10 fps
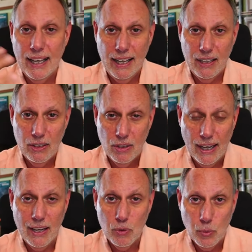
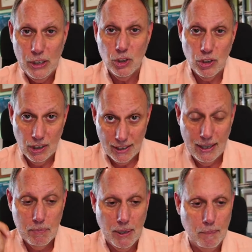and and we should
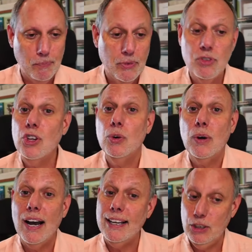condemn them
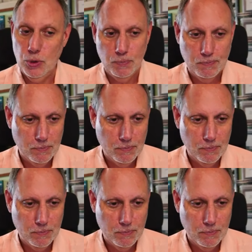so i do